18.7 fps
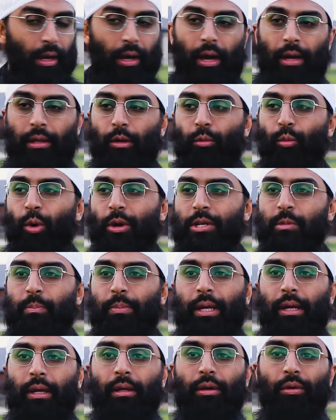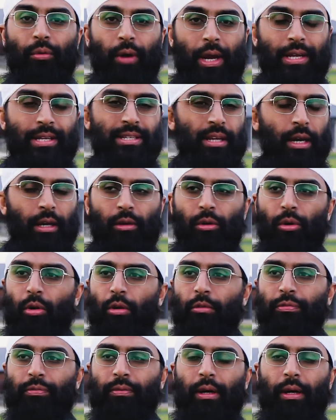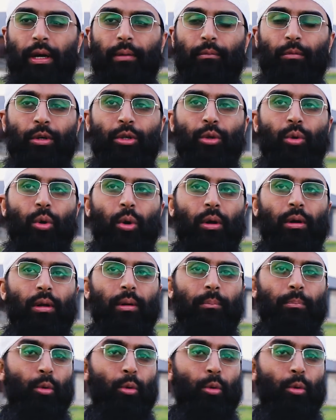and the voice being raised, and a lot of what you call